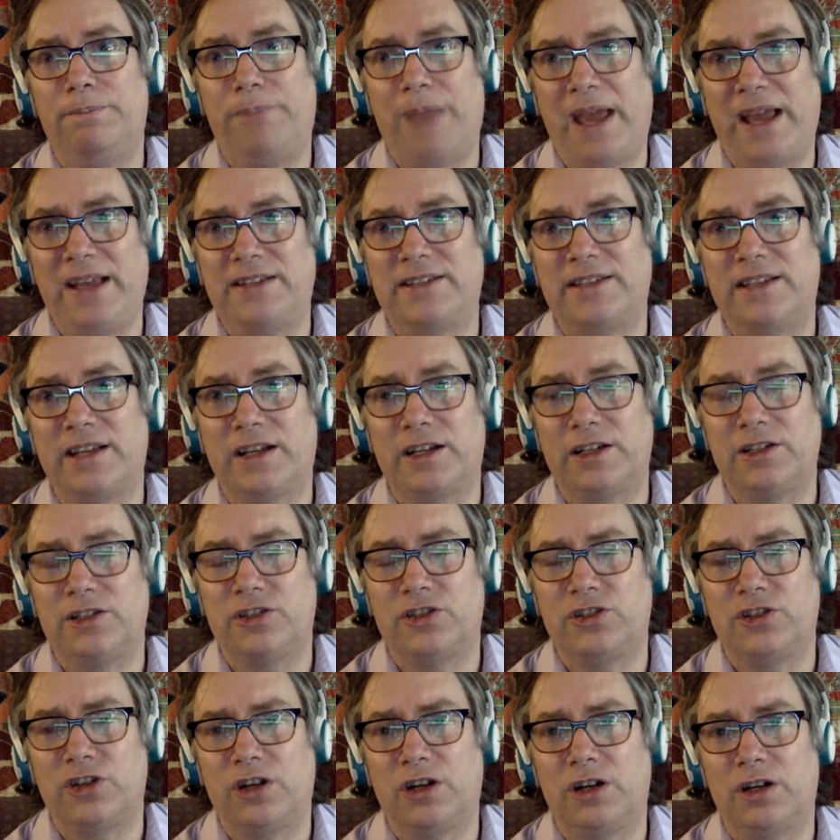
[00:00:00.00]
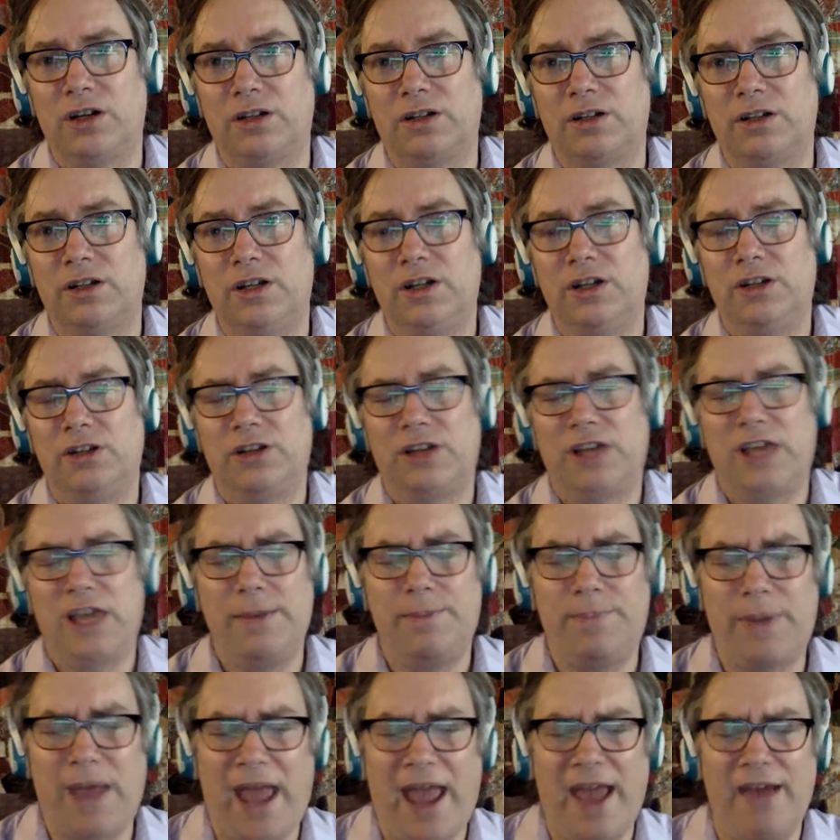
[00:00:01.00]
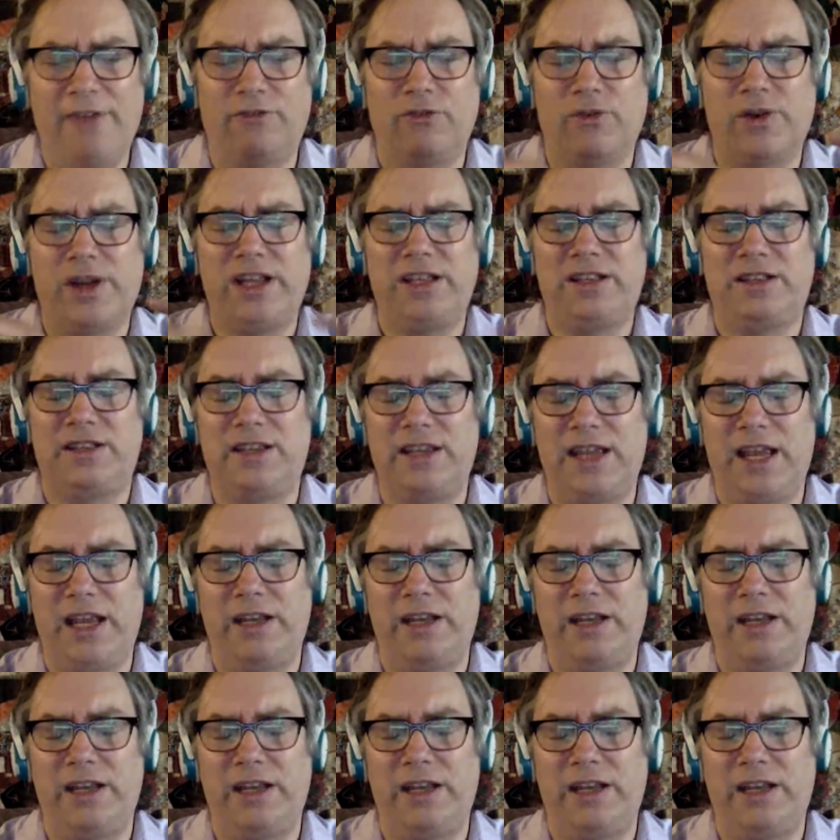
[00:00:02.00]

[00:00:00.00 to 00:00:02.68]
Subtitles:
basic assert to keep every